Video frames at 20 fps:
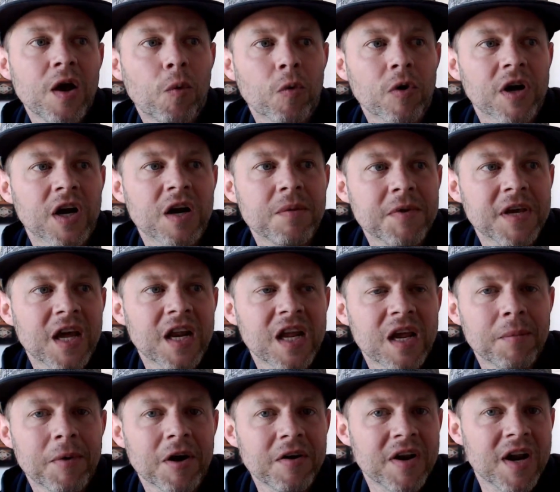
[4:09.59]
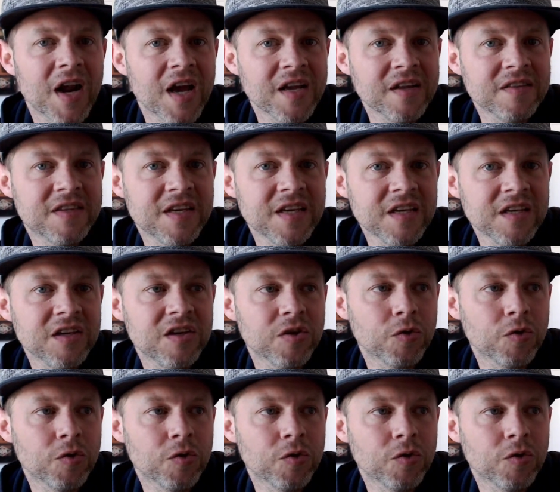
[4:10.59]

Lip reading: we're going to be getting about 19